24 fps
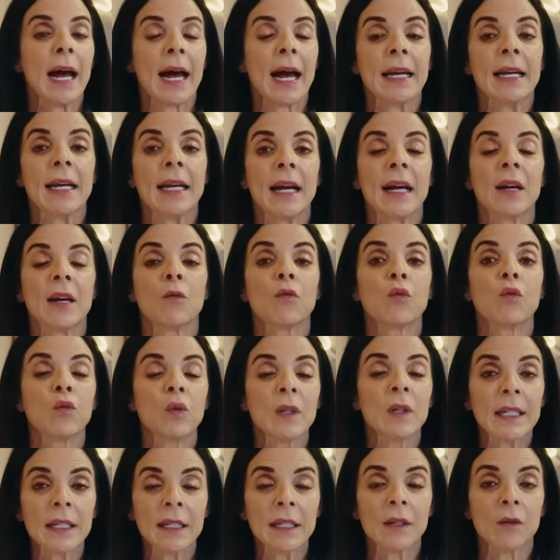and it
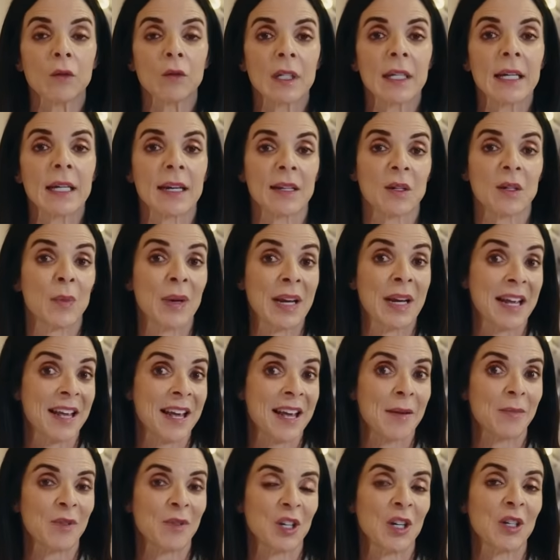really has been a
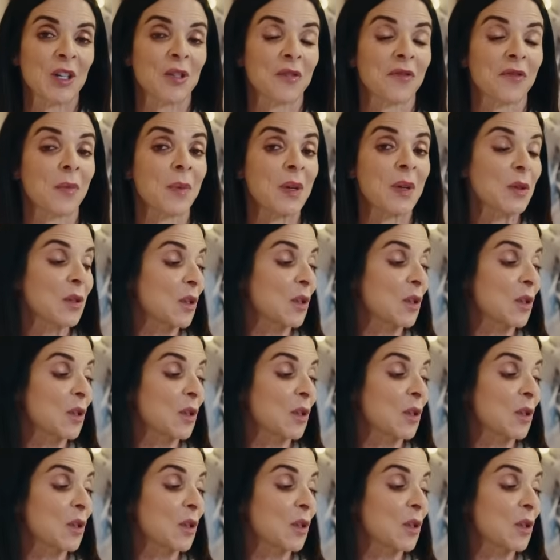game changer for me.